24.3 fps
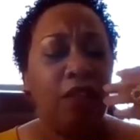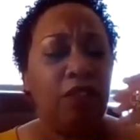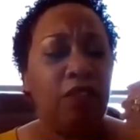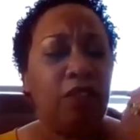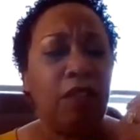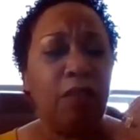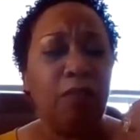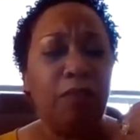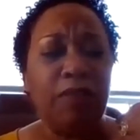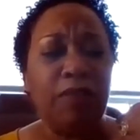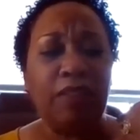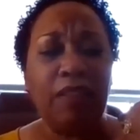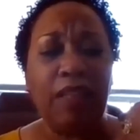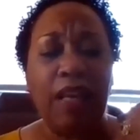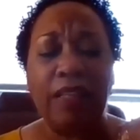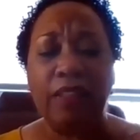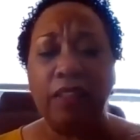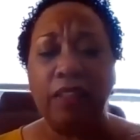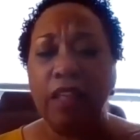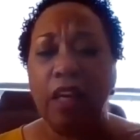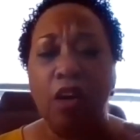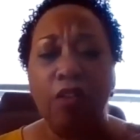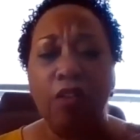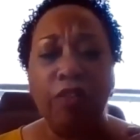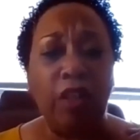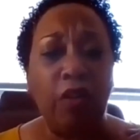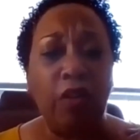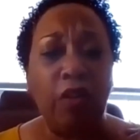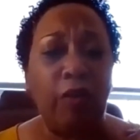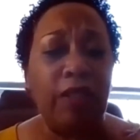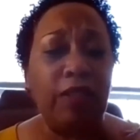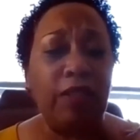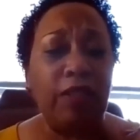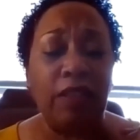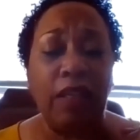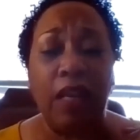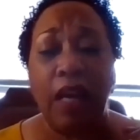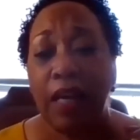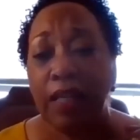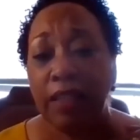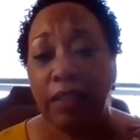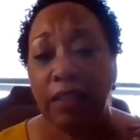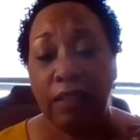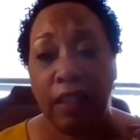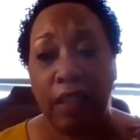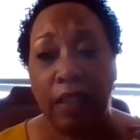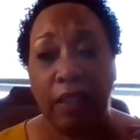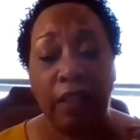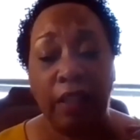She was like, the only reason I
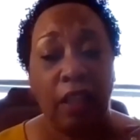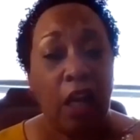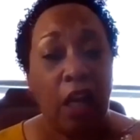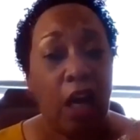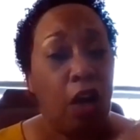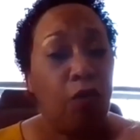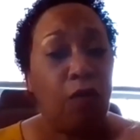did it